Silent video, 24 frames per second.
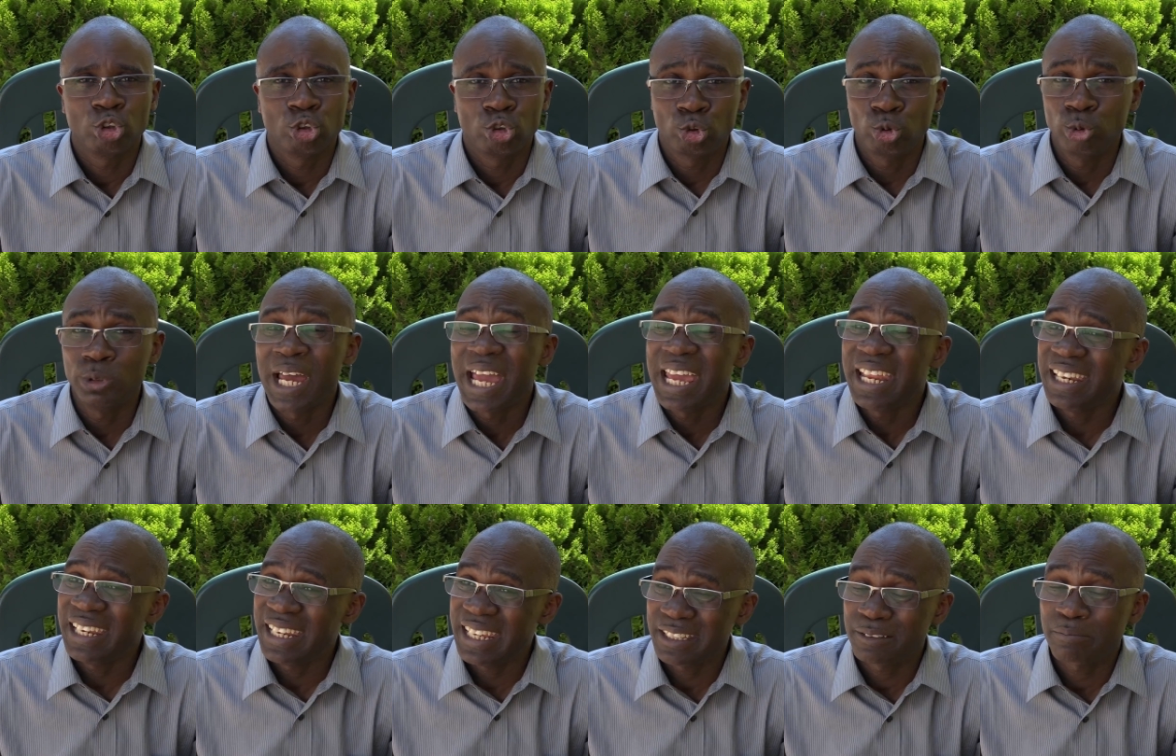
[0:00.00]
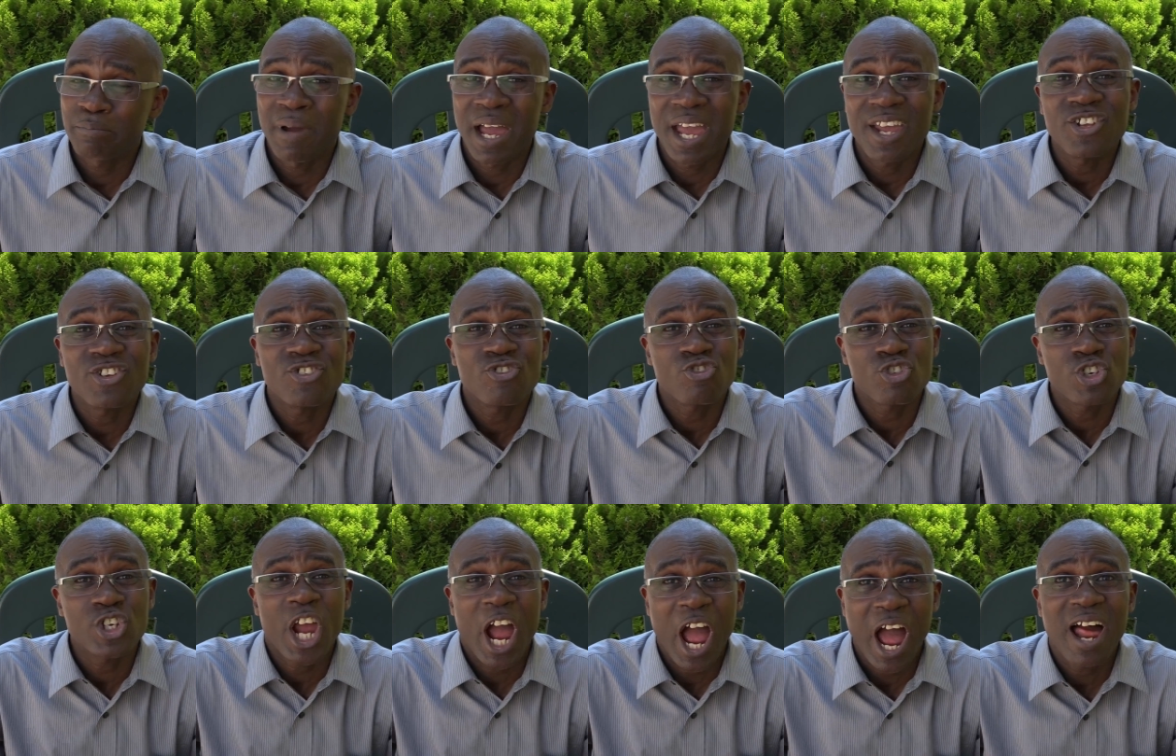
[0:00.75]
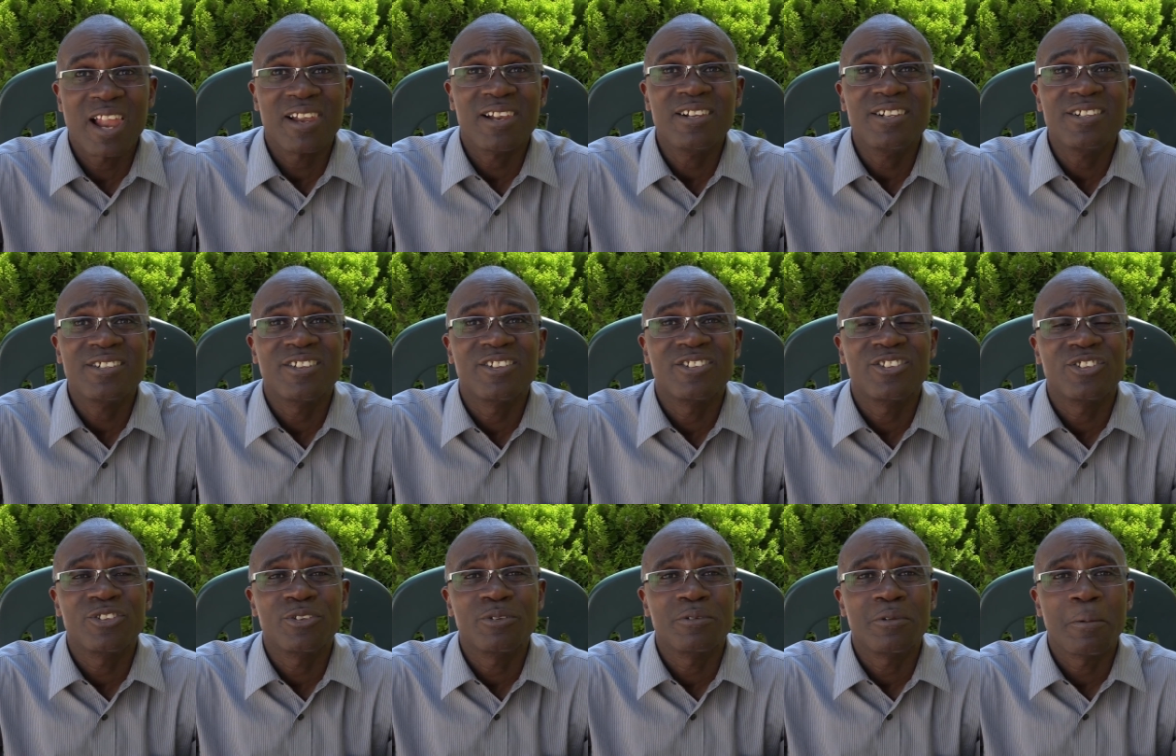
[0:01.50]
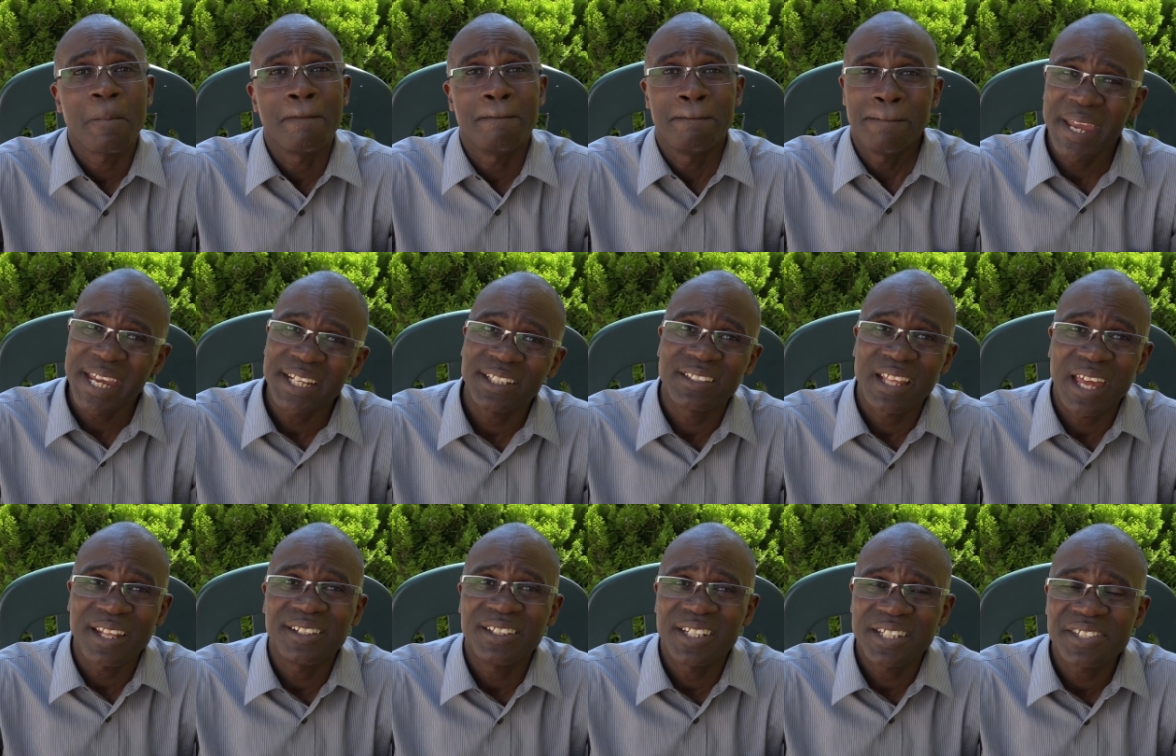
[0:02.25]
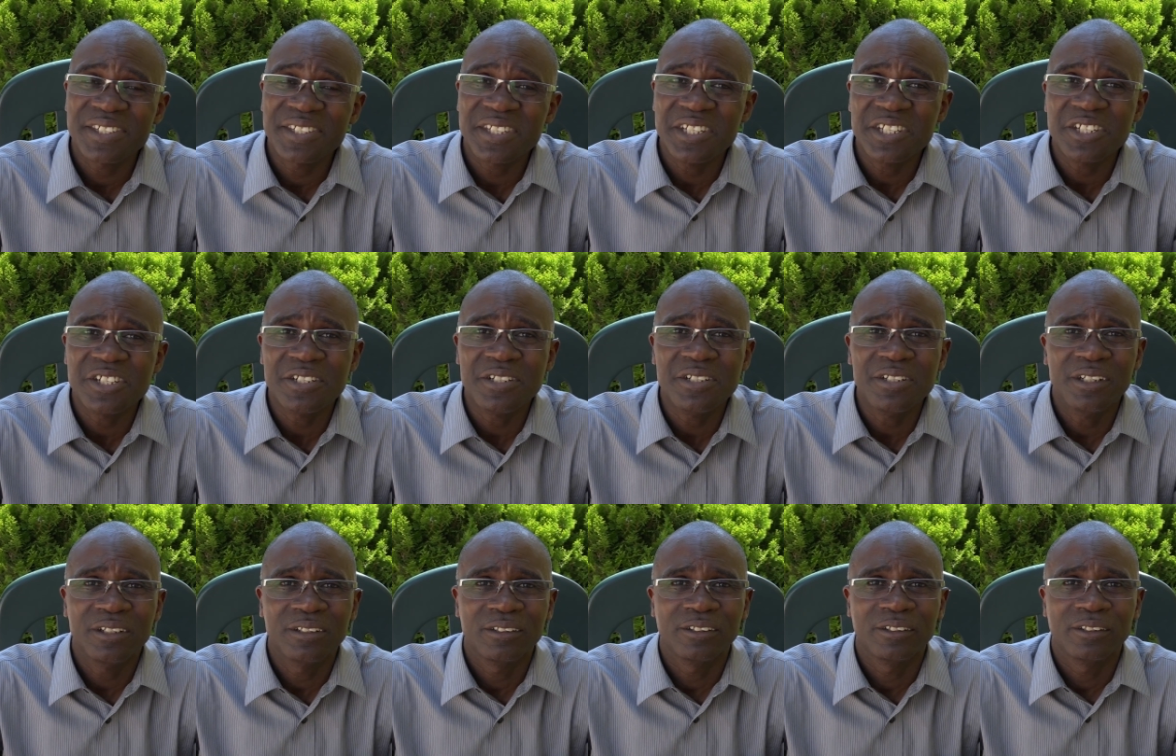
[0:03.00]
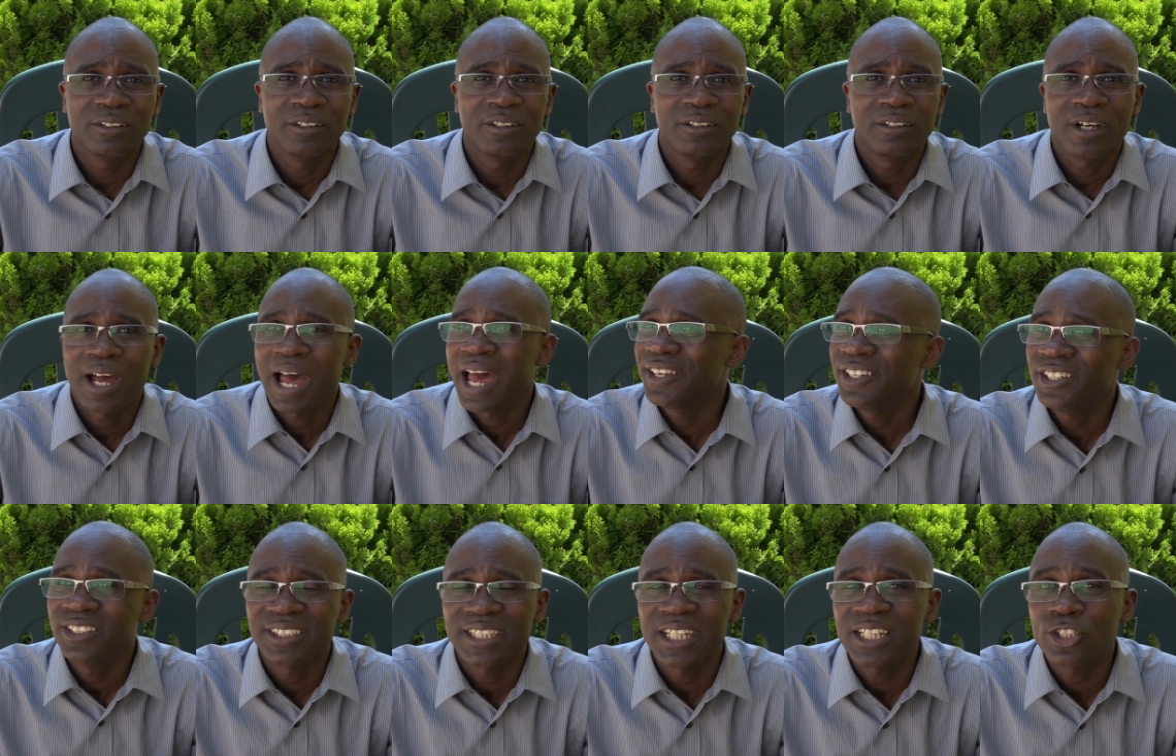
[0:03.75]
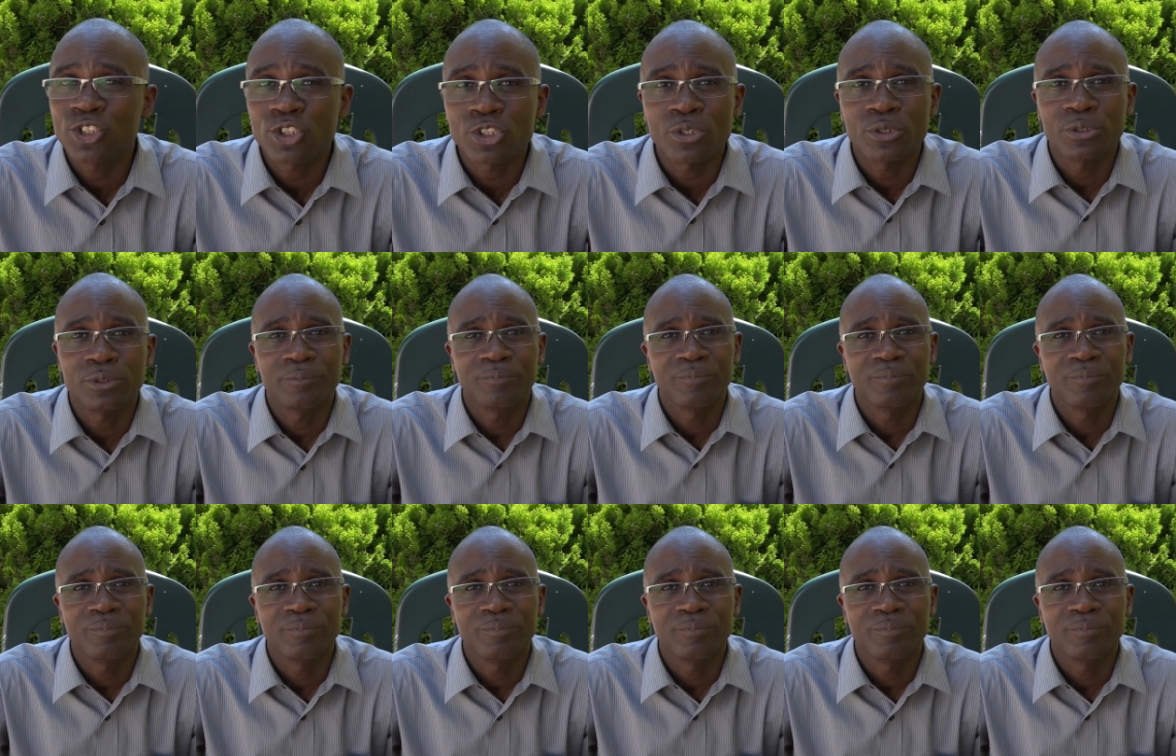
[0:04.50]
Should I let my child make that decision? I don't think so.